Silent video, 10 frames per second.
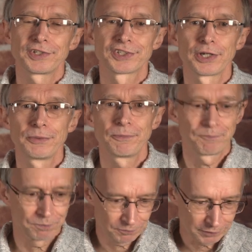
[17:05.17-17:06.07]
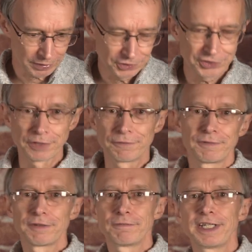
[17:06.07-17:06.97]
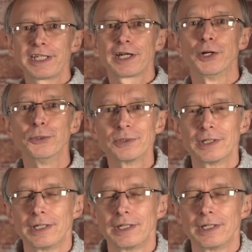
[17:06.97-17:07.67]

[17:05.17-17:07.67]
So for the video,